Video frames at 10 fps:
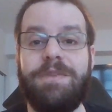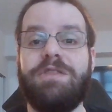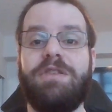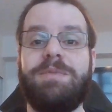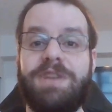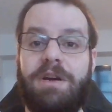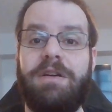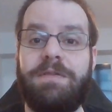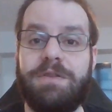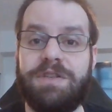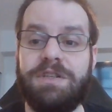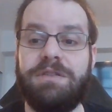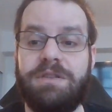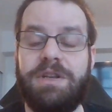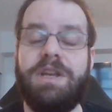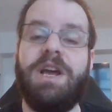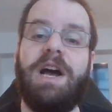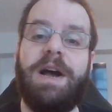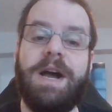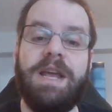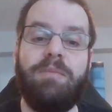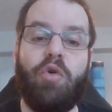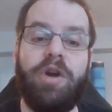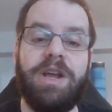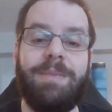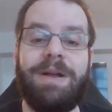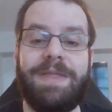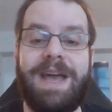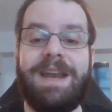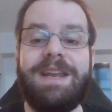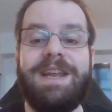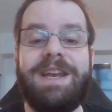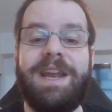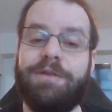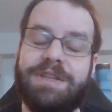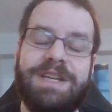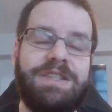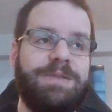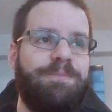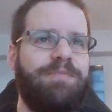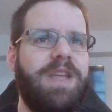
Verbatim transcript: So I'm sorry if you're still uh, in mourning about that nowadays.